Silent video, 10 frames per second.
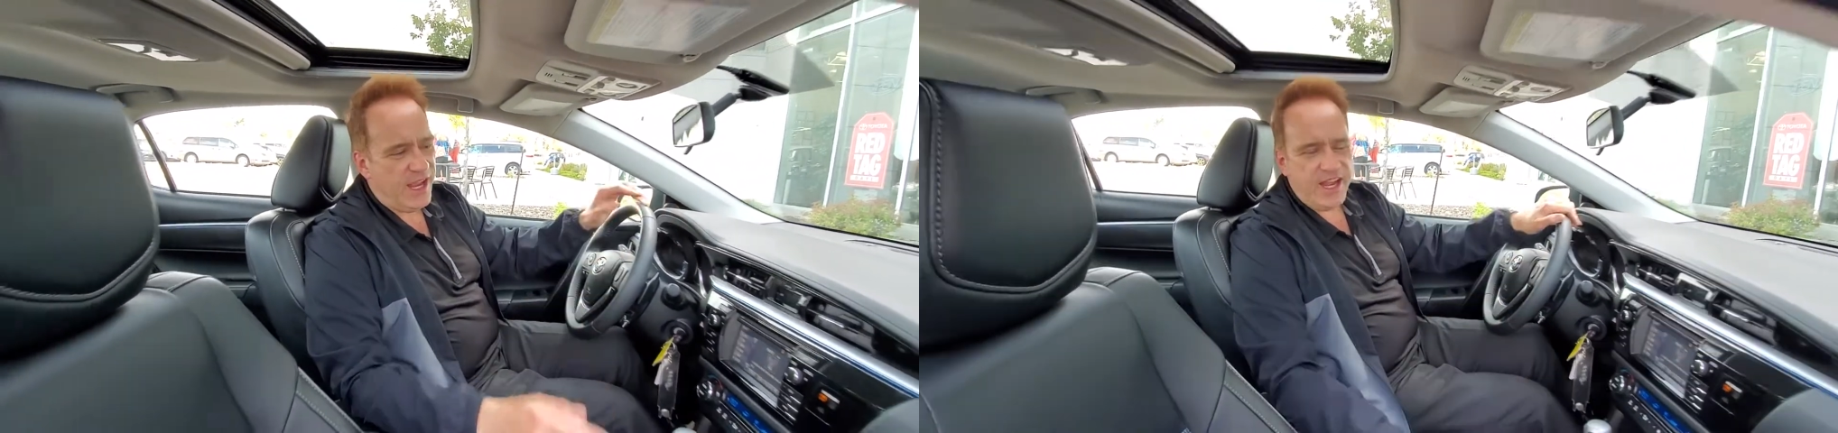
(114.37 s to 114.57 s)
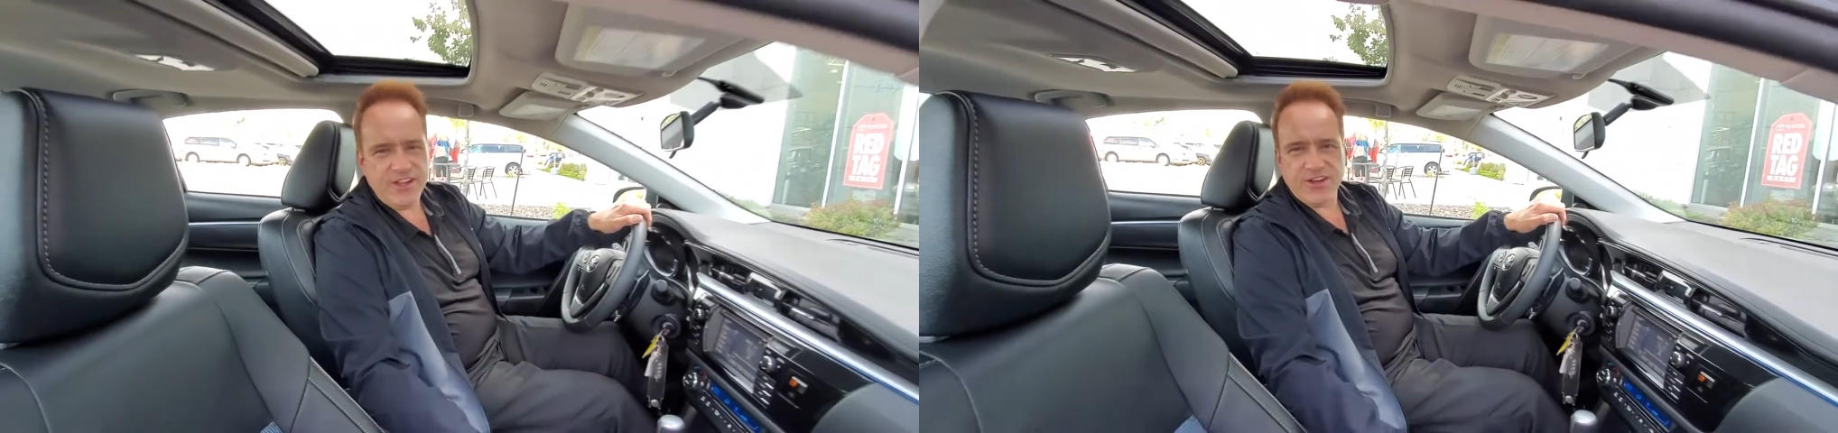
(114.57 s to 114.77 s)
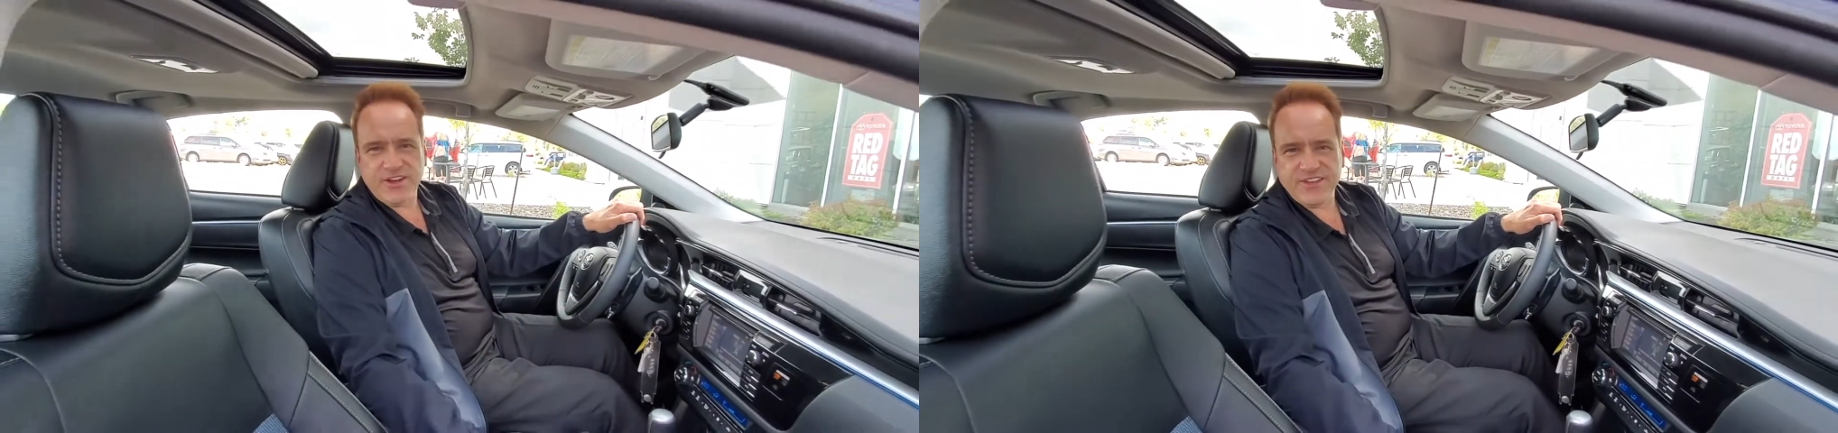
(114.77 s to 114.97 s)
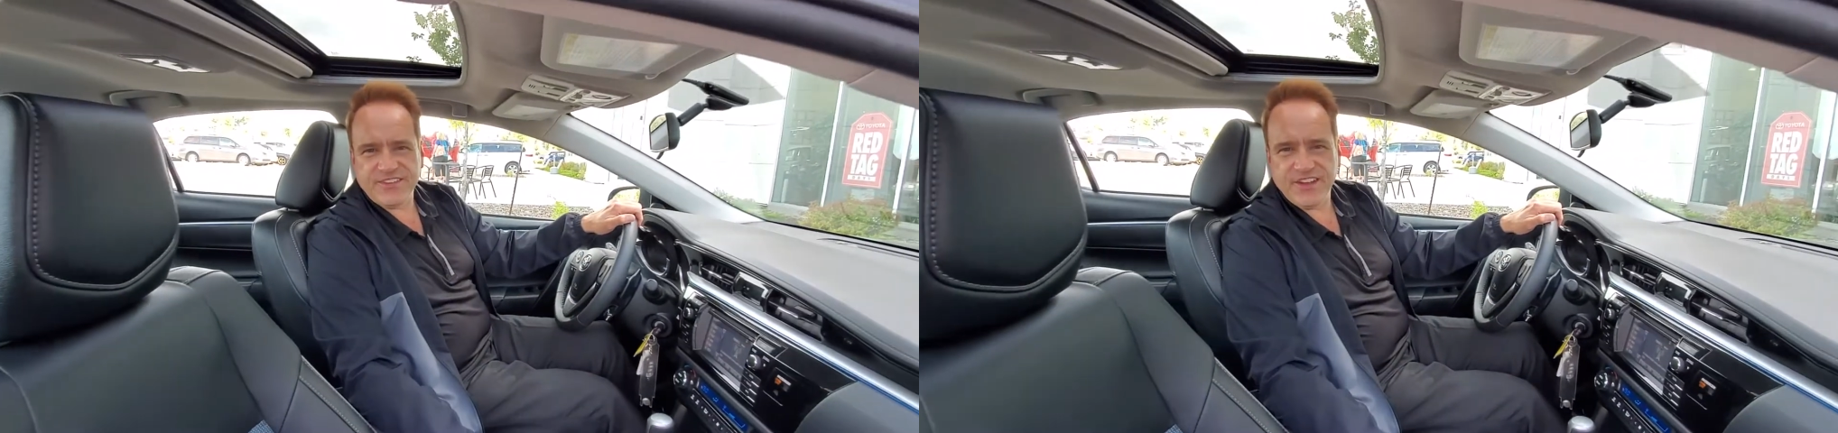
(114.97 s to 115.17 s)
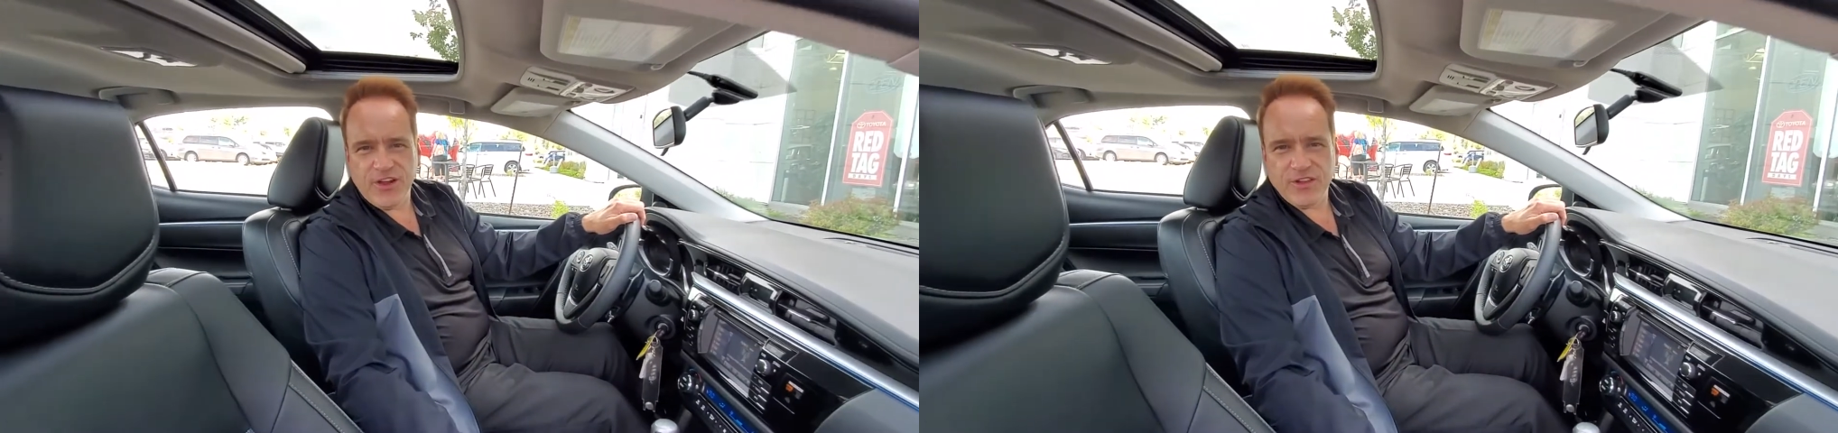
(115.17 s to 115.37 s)
and you're going to
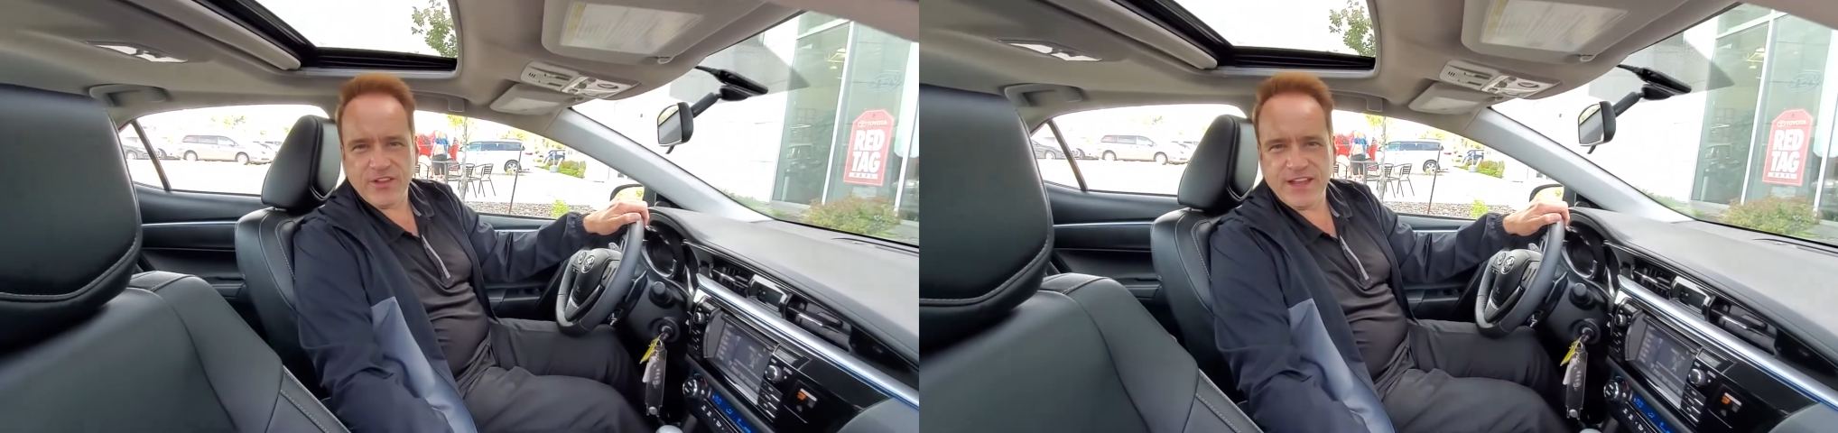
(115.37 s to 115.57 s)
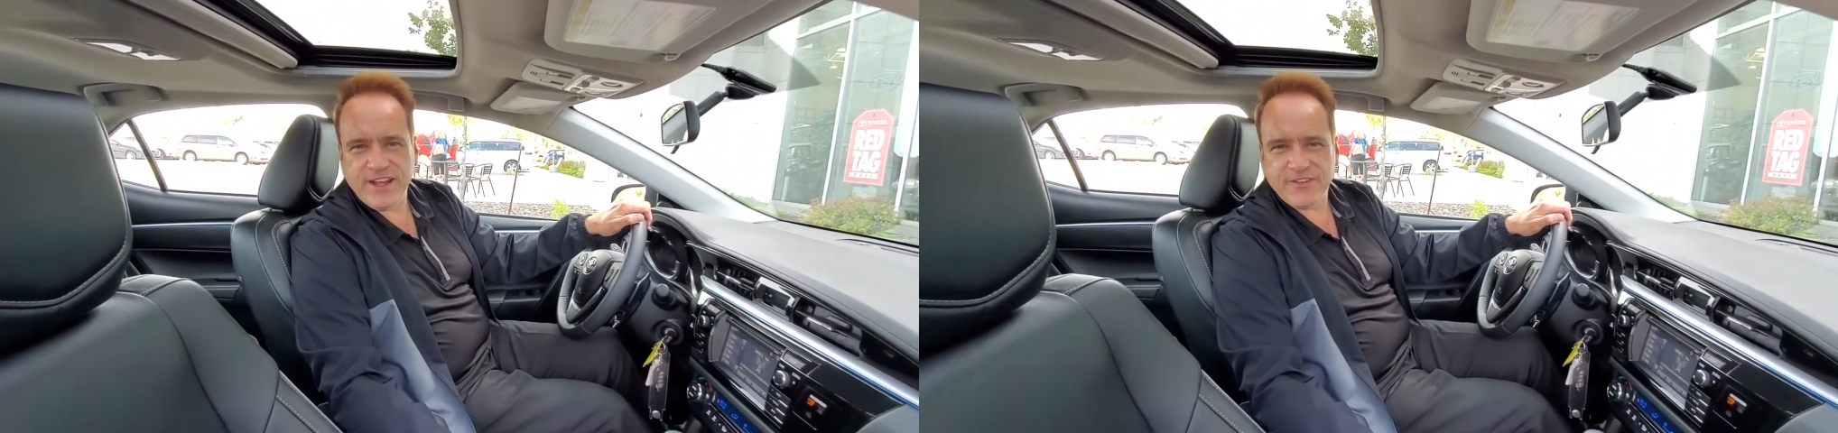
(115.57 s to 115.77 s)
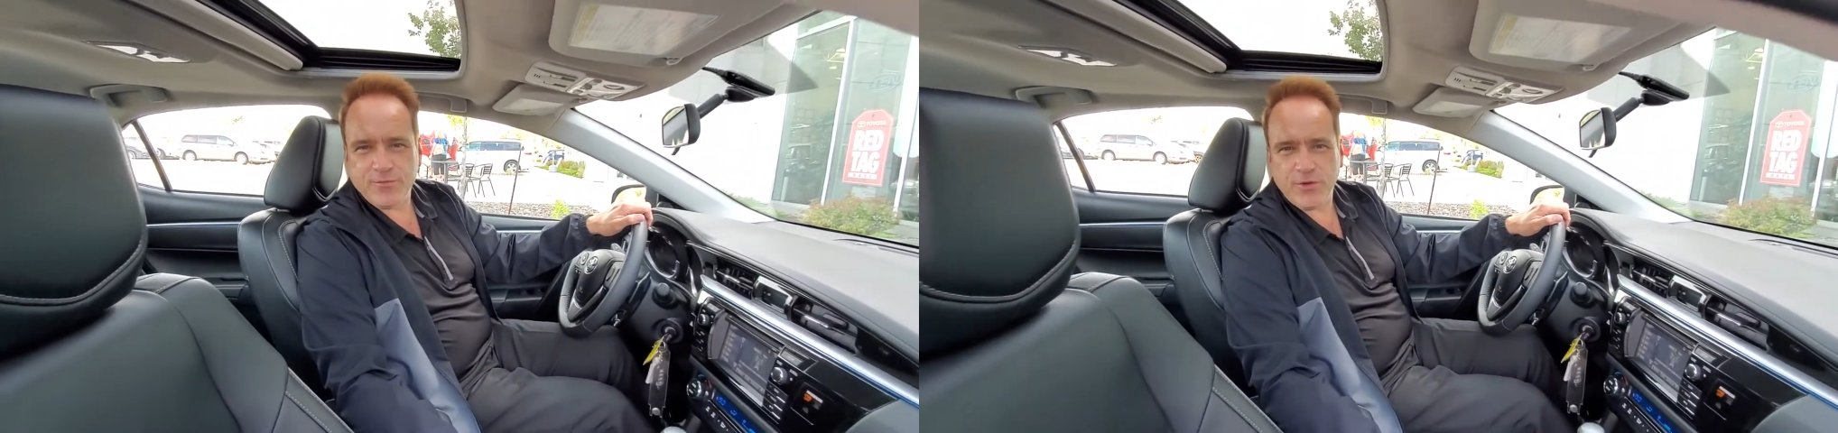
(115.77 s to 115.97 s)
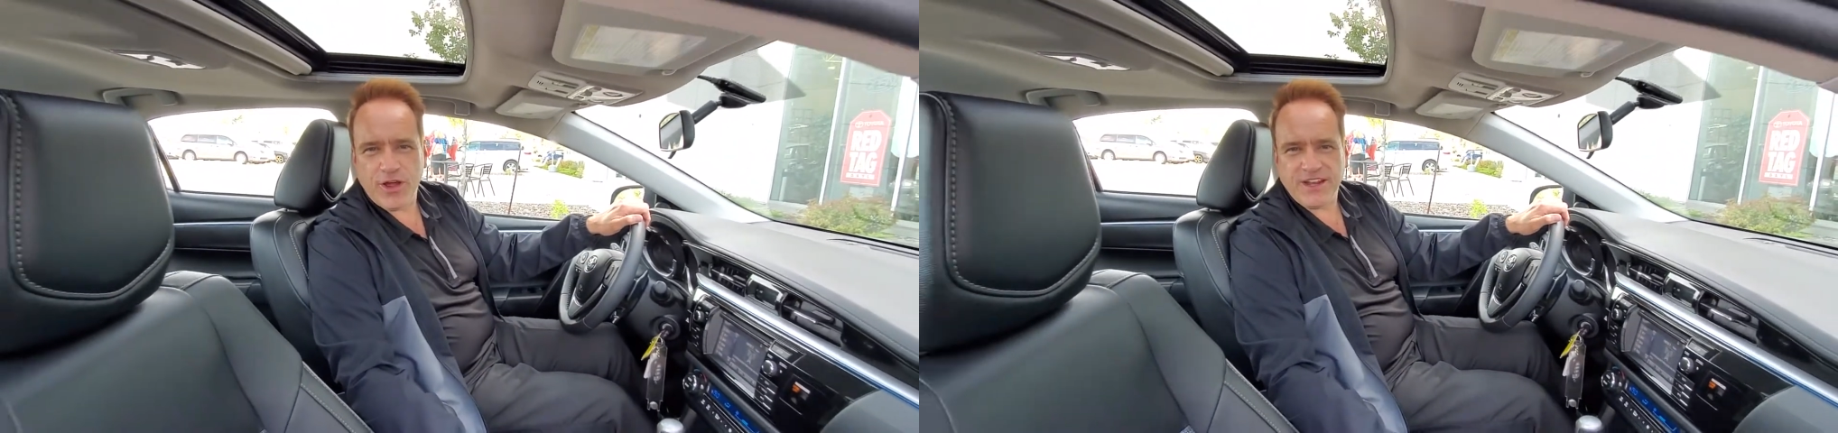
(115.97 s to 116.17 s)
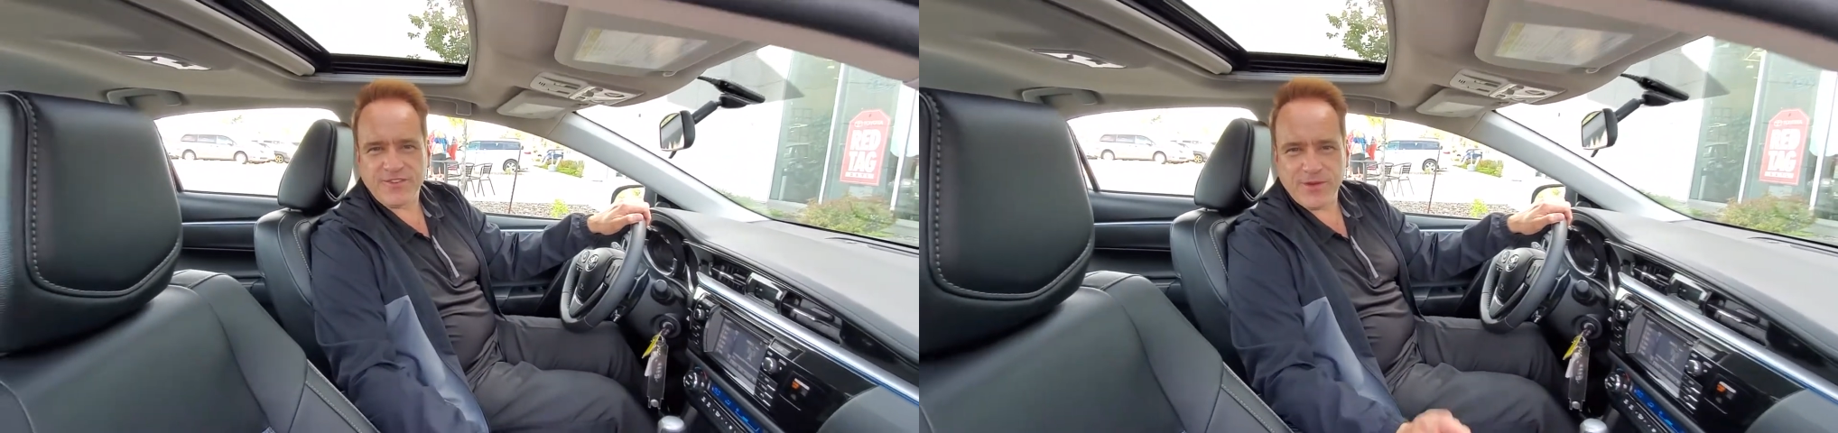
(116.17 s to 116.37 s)
see all the latest product.